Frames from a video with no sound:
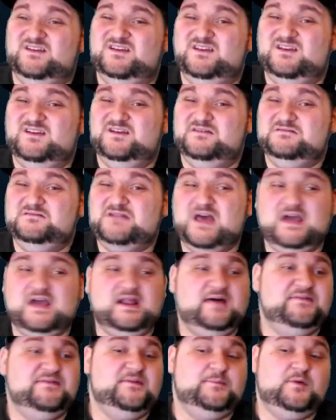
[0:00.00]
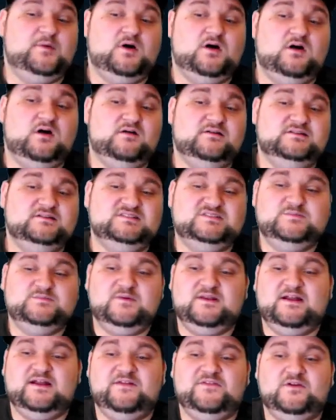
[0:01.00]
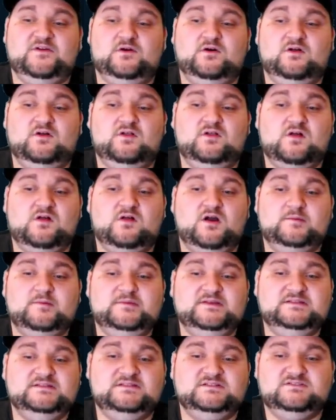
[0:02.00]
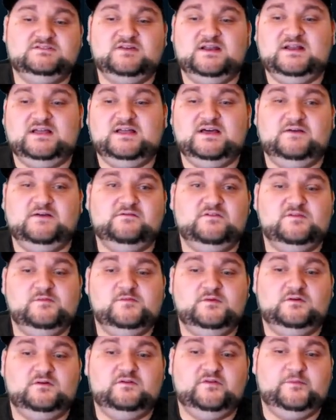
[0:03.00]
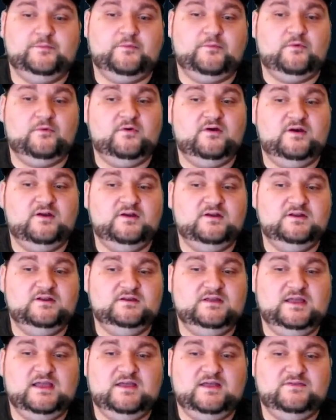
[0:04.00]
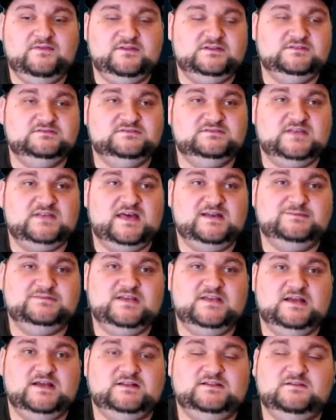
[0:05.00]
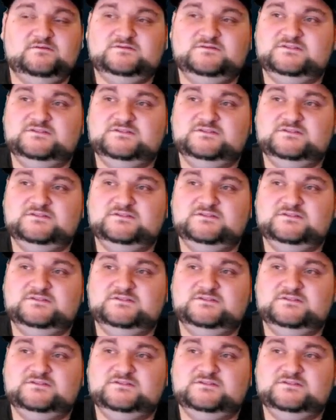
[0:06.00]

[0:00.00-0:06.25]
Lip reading: not on the ball and spread out their whole army to try to cover the middle of the board and the two side objectives.